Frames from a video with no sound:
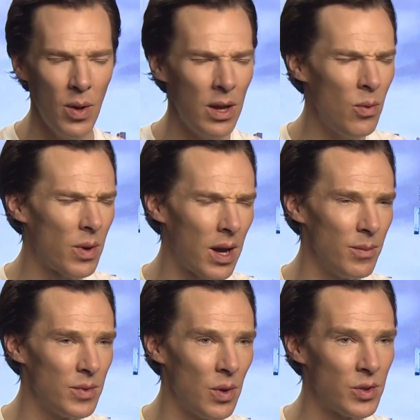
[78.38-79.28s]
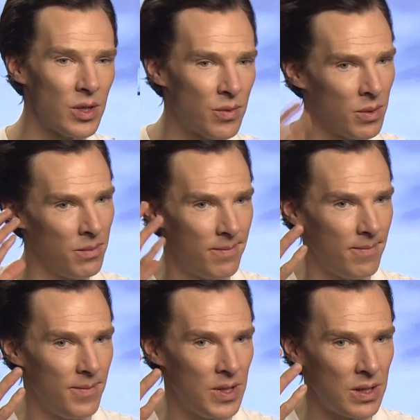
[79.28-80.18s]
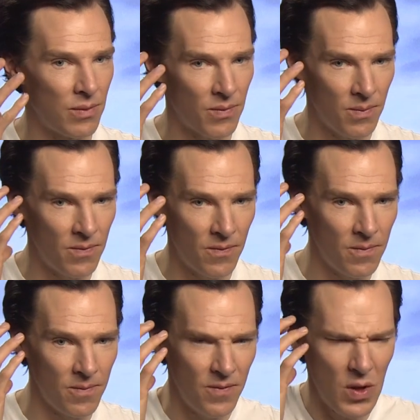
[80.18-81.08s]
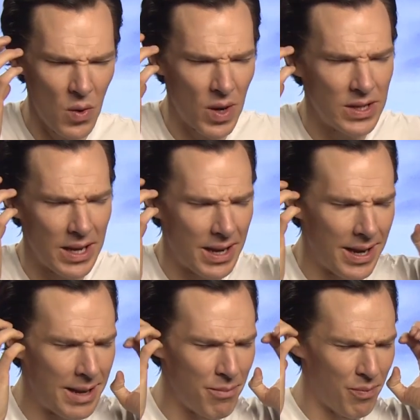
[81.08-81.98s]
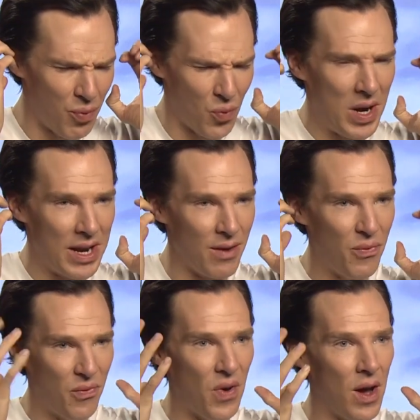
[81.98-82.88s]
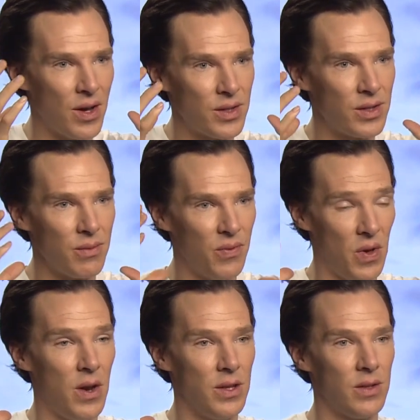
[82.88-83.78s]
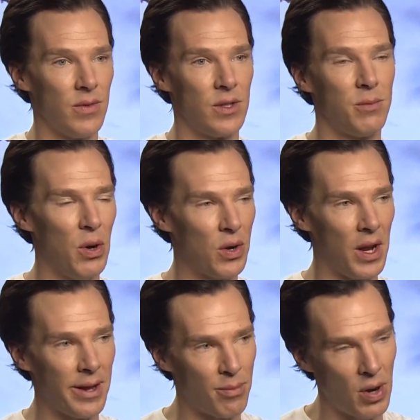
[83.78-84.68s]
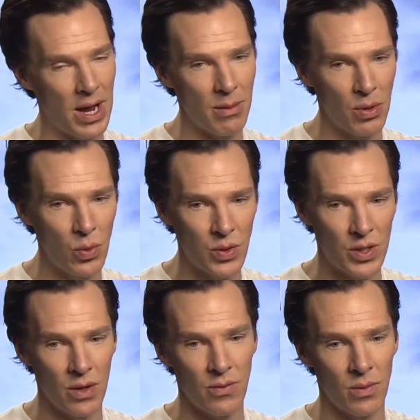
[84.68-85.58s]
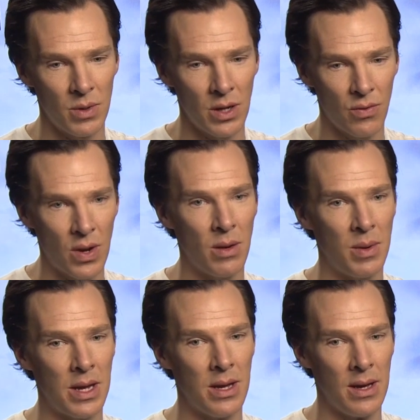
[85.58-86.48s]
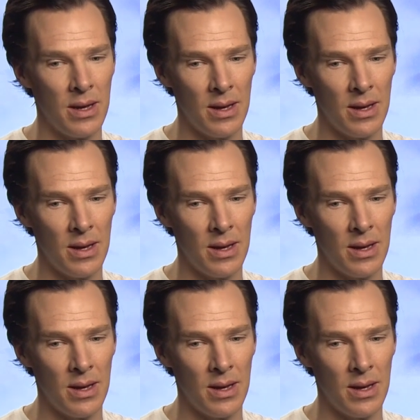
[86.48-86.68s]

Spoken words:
it all comes not just from this infuriatingly brilliant and fast furnace of a Spock-like brain, but also from an incredibly